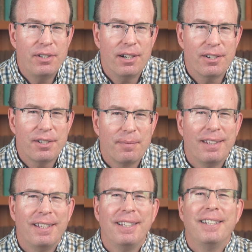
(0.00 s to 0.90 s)
years.
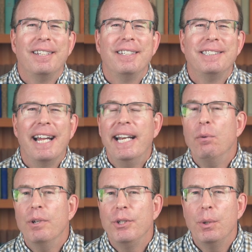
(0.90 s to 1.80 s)
To
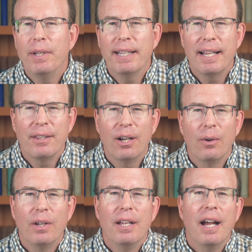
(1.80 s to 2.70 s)
anyone doing that,
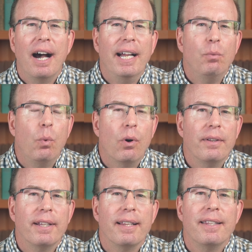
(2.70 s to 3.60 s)
though, I'd
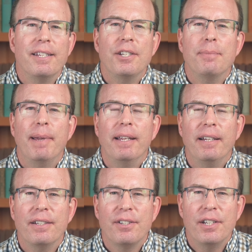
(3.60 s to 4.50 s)
warn that this is
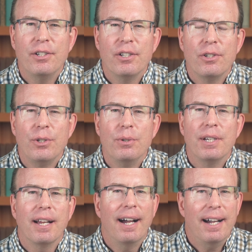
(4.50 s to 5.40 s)
making decisions
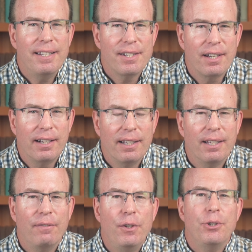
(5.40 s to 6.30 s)
using hindsight,
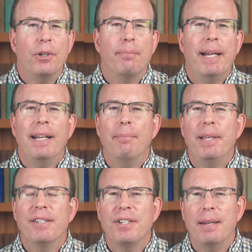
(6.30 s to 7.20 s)
and the future may not
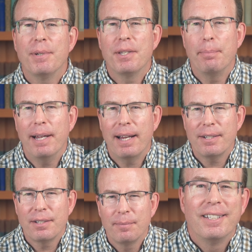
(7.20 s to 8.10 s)
be the same as the
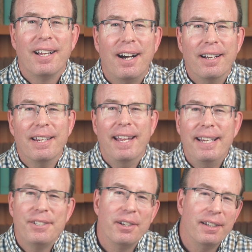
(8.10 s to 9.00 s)
past. On
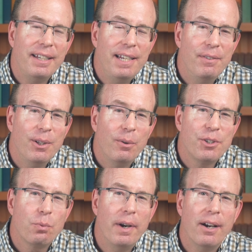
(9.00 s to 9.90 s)
occasion, even though
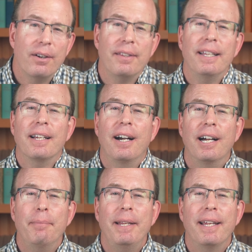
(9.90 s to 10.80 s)
it's rare, the
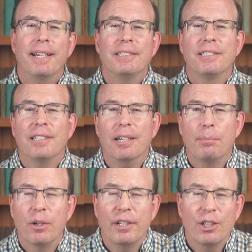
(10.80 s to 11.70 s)
economy and
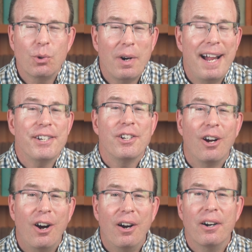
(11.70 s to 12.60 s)
stock market crash
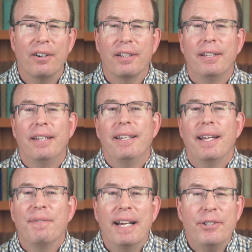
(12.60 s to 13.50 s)
hard.
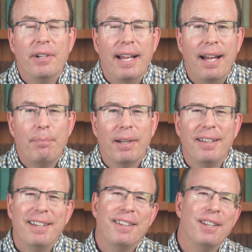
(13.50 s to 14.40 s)
If that should
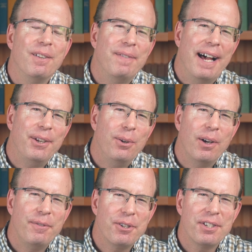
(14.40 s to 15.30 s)
happen, then the value
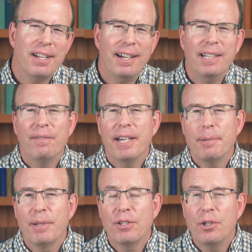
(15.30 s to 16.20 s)
of your stock
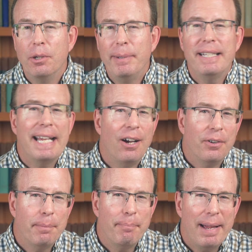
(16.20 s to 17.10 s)
investments could be
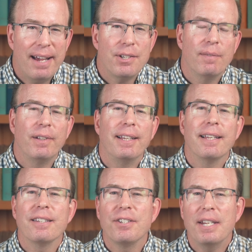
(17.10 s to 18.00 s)
down massively
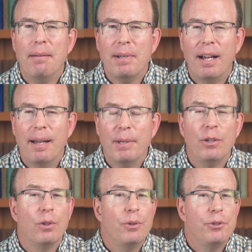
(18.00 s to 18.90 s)
at the same time that
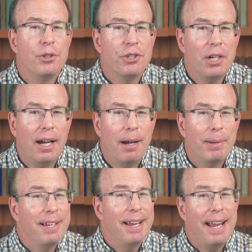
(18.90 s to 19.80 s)
you lose your
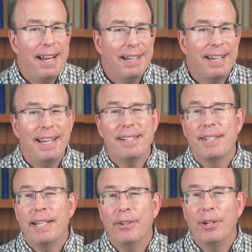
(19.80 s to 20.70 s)
job and can't
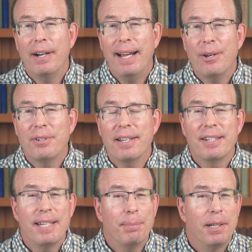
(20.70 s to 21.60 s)
sell your house
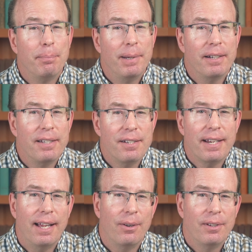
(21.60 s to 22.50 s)
except at a big
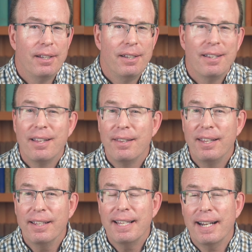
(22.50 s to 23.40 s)
discount.
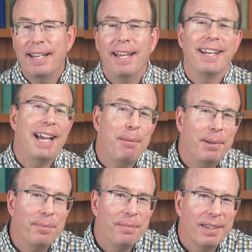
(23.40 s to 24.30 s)
Think that can't
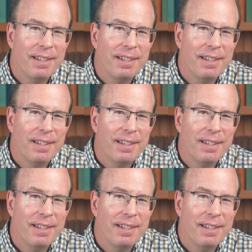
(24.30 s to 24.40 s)
happen?